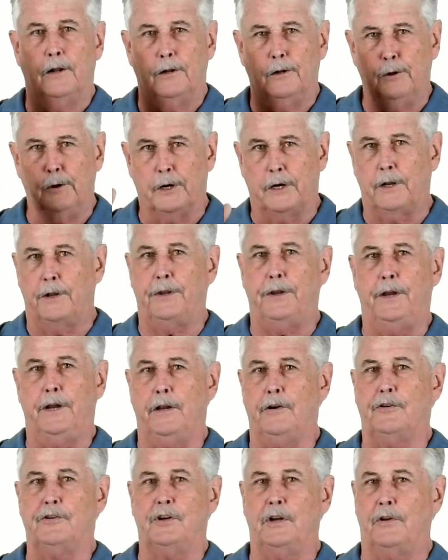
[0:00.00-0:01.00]
Look at the
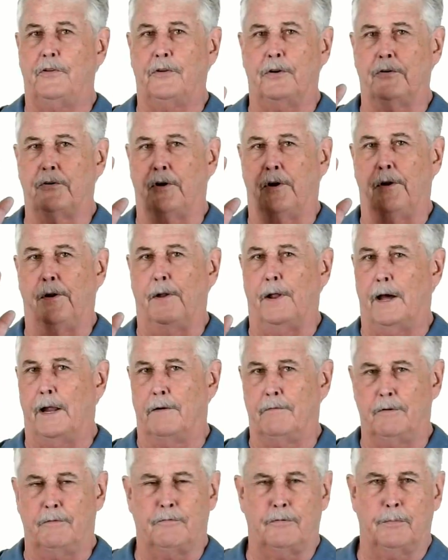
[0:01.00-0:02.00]
heat sheets. There's a lot
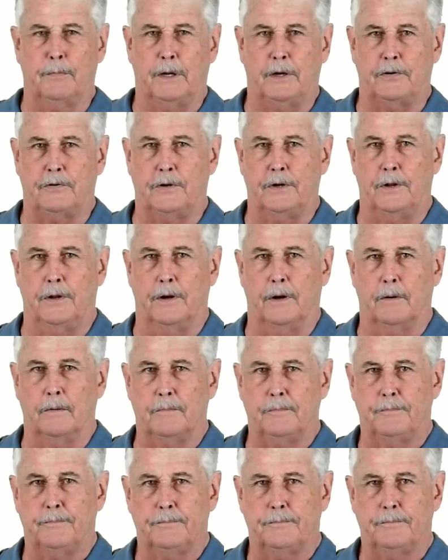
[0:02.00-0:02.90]
of information in there.